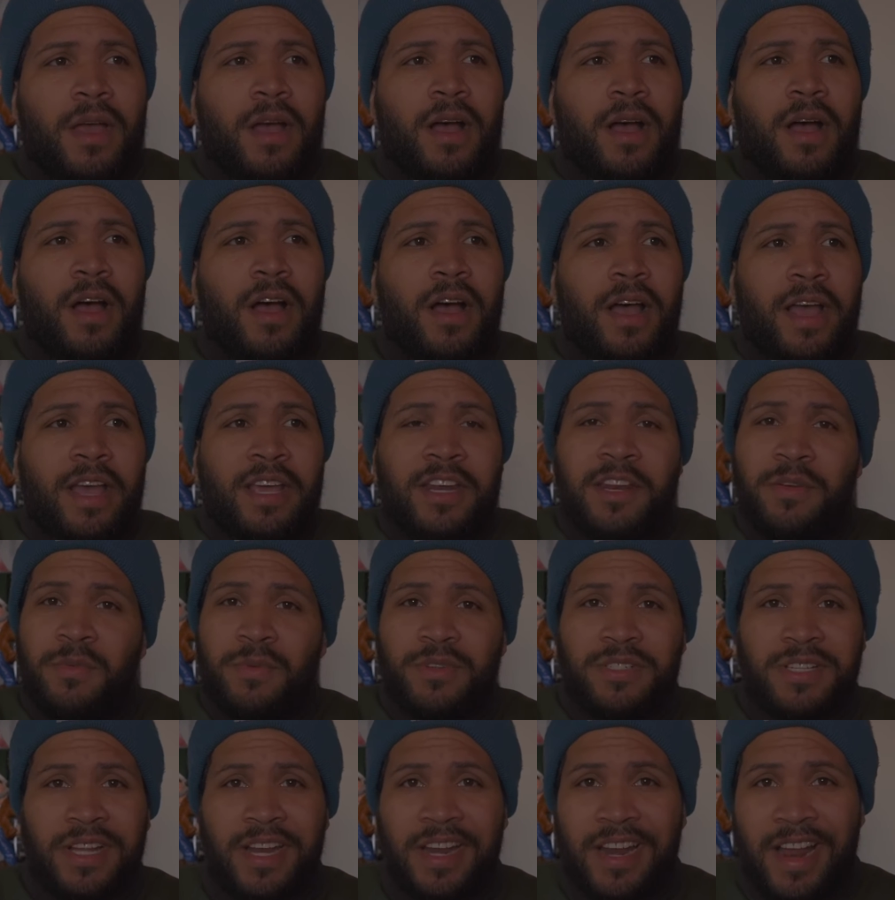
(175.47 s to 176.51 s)
and it
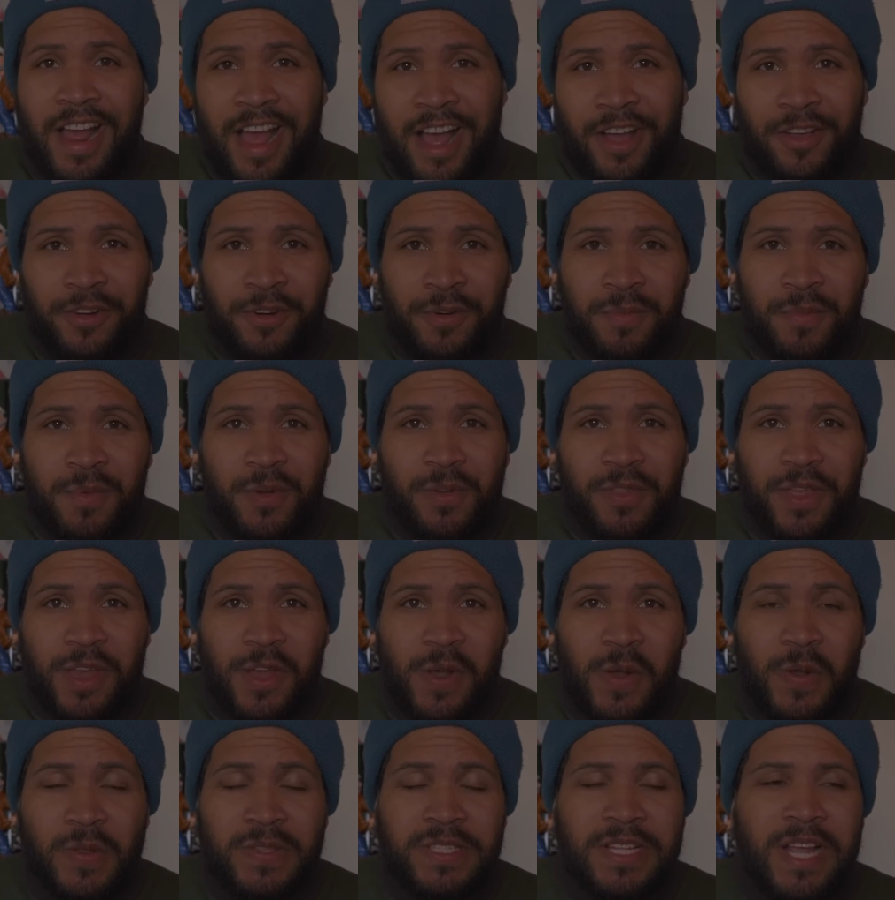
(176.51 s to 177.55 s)
was in auto mode the
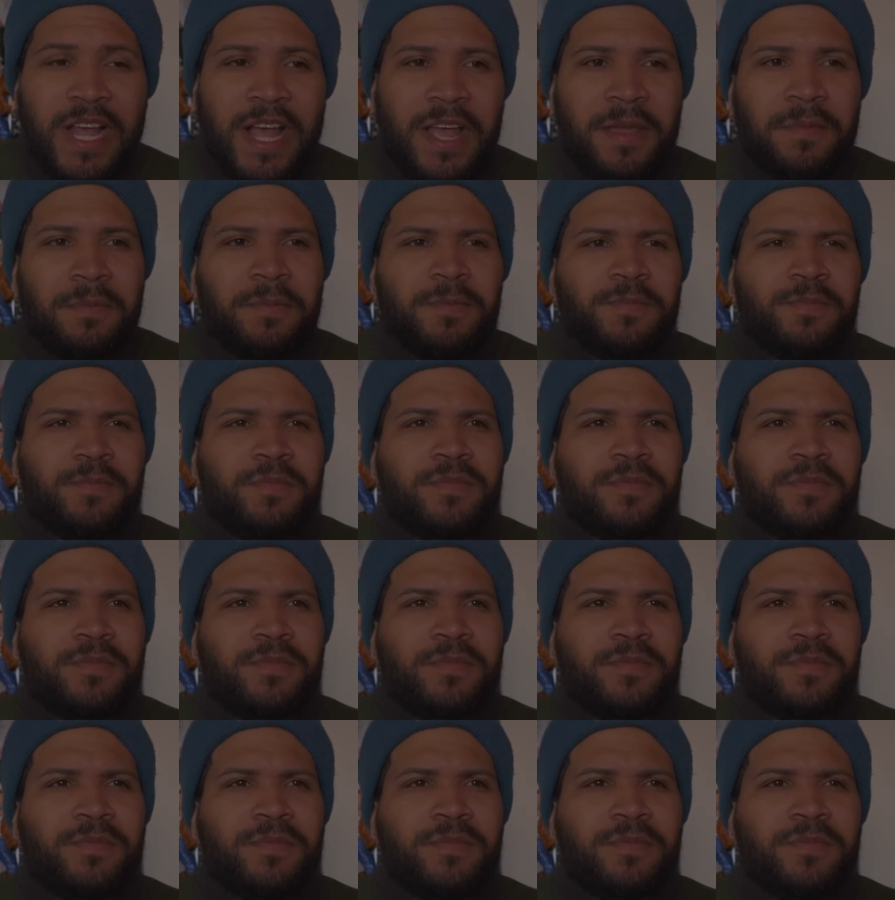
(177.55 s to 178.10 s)
whole time.